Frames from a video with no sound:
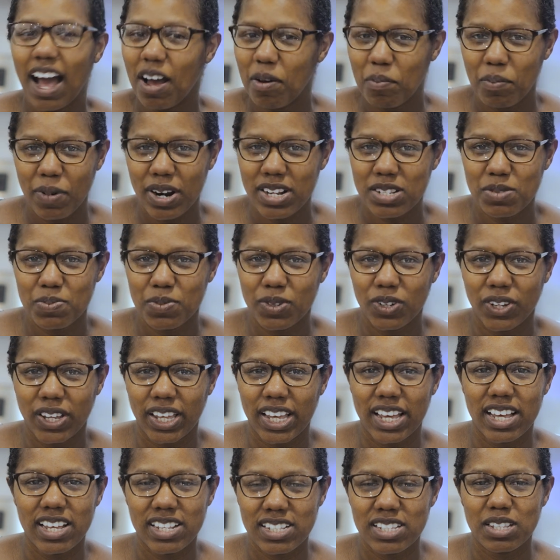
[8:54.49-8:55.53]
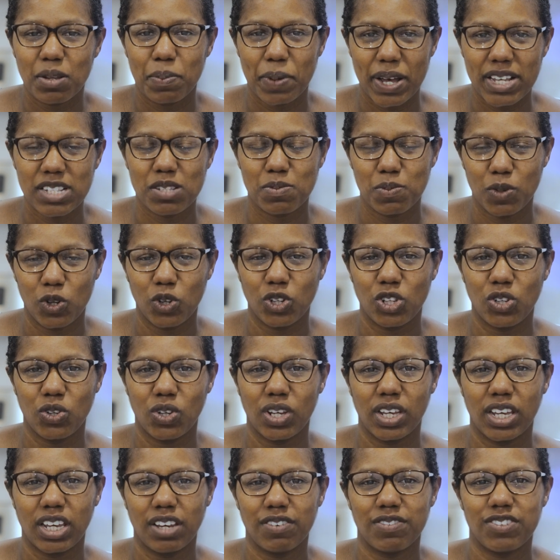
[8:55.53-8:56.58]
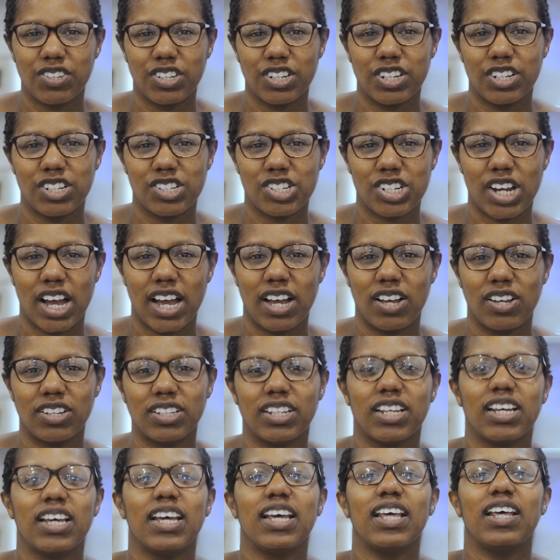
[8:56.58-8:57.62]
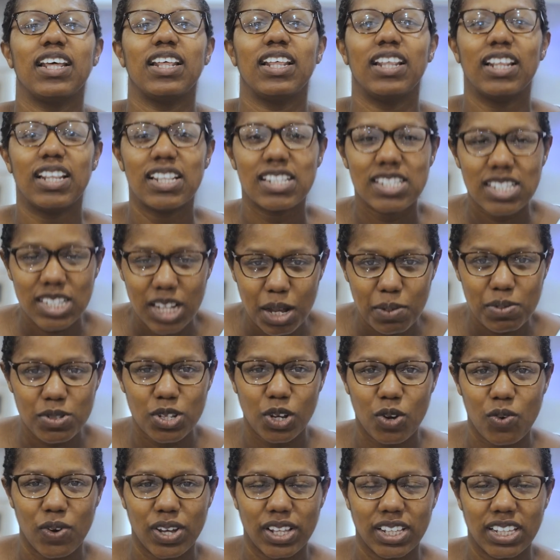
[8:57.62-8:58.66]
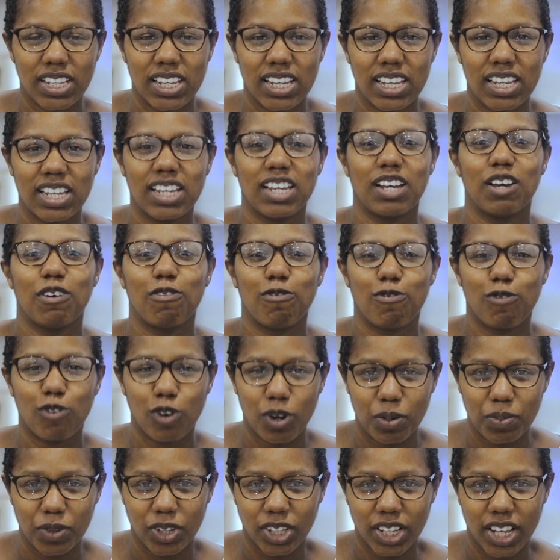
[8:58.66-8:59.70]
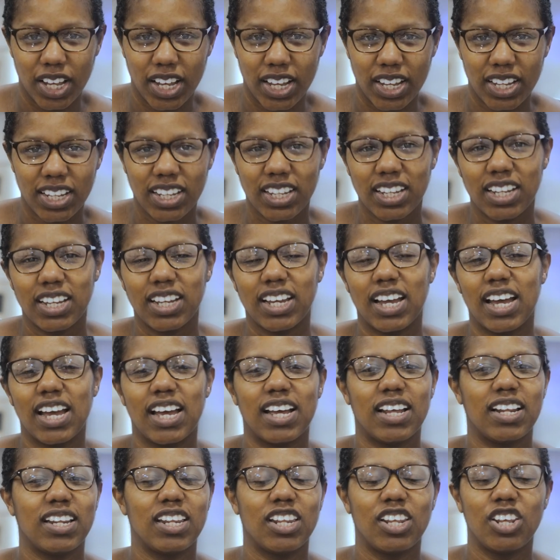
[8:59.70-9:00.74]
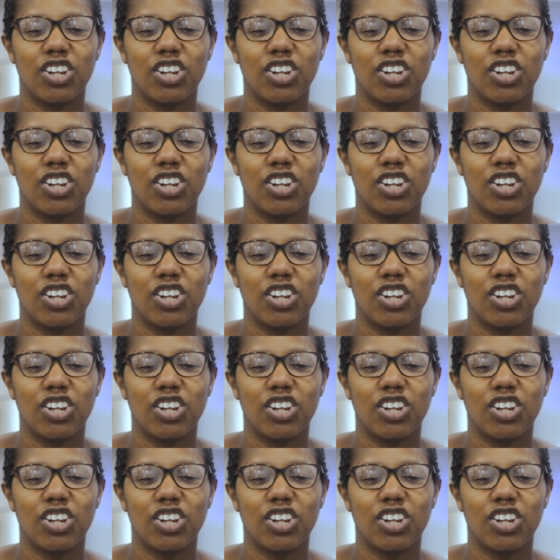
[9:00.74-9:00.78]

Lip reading: breast milk is the best milk you can give to your child. Subsequently, formula. And,